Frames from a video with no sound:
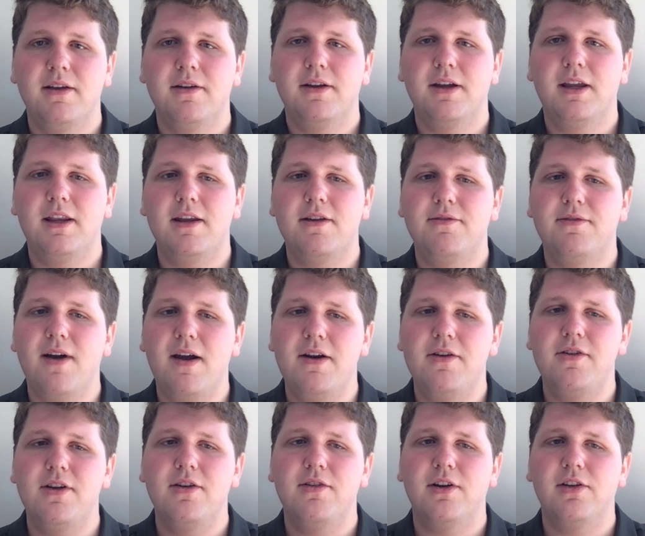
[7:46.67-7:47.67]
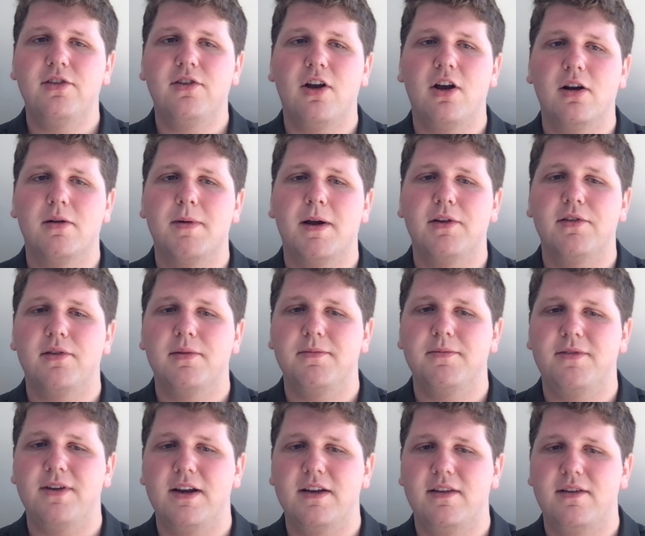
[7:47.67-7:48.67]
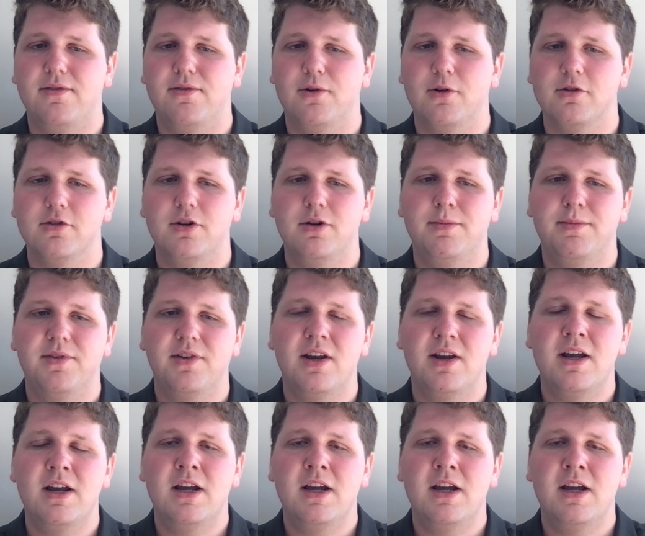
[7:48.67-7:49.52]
And then finally, let's talk about some fancy for loops.